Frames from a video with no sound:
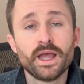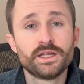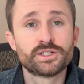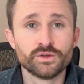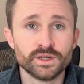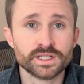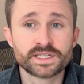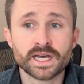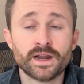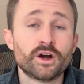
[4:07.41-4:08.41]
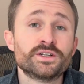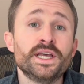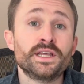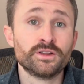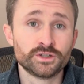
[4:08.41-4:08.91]
students that are
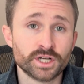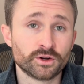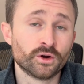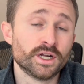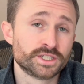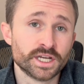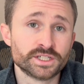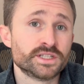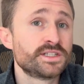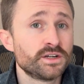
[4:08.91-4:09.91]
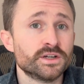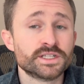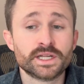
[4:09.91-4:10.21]
taking their general education serious.